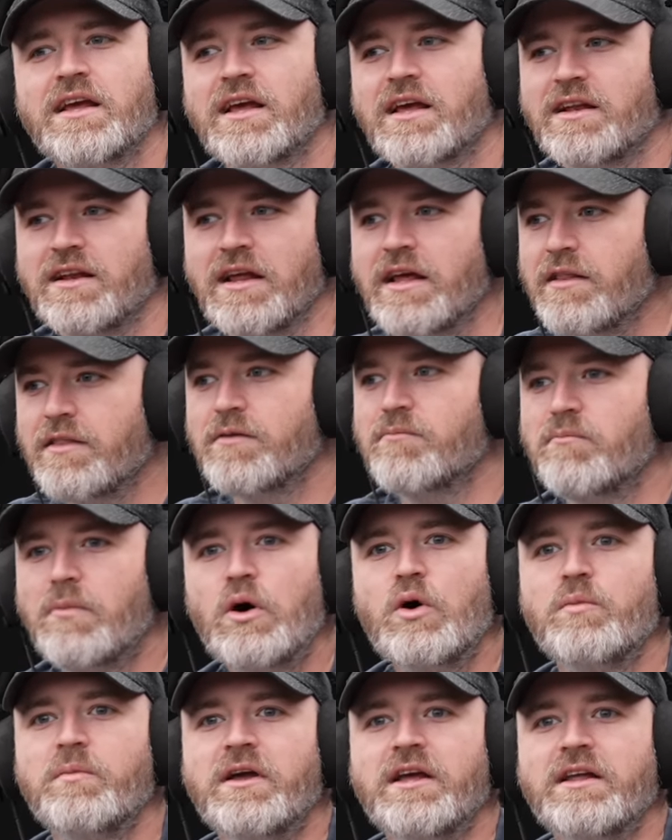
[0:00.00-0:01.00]
And in the
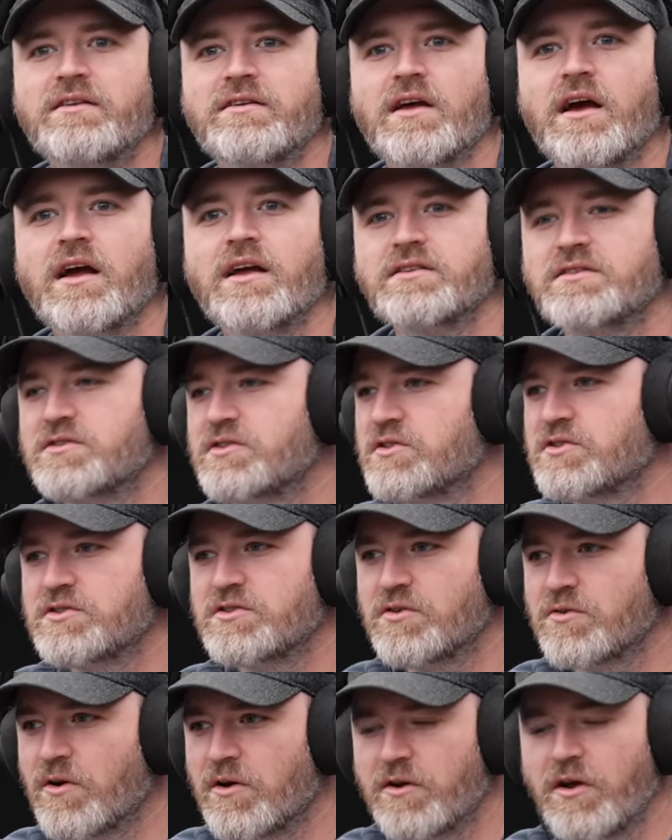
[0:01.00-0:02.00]
moment, it's just
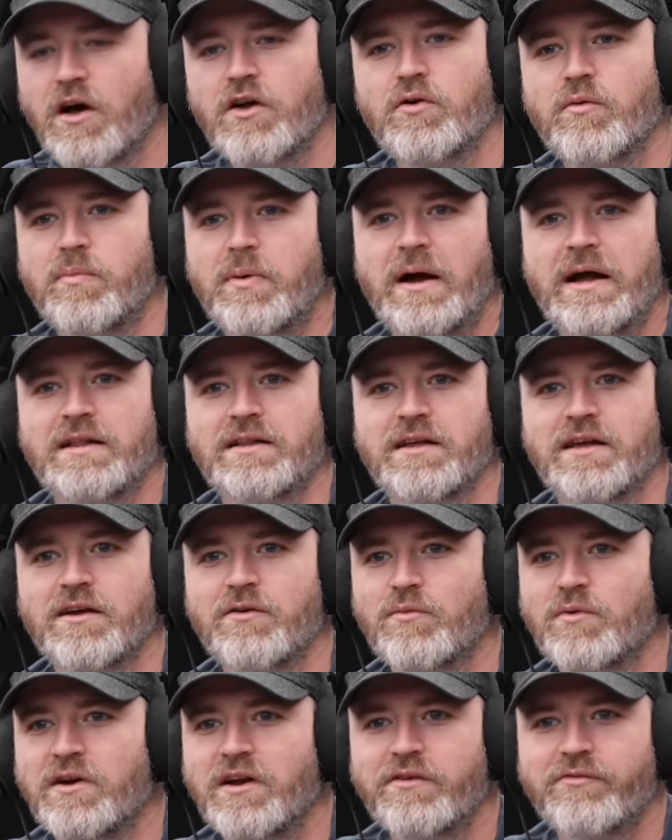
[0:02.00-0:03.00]
you're on autopilot,
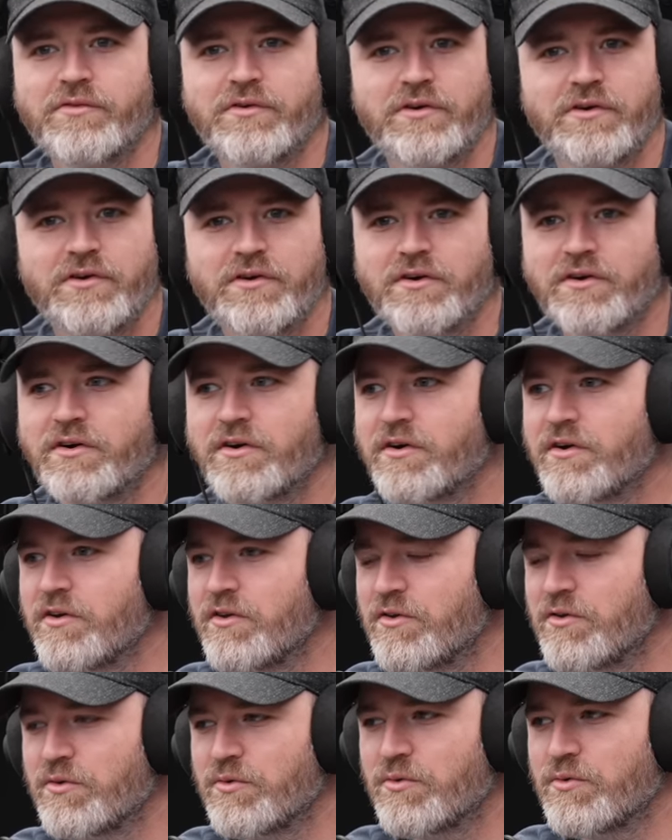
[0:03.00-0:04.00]
and whatever
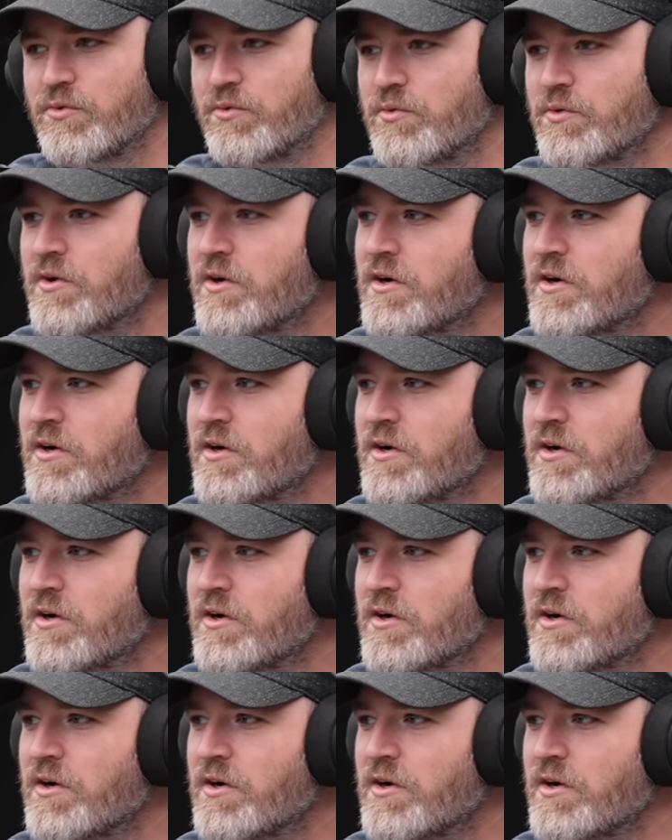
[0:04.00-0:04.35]
you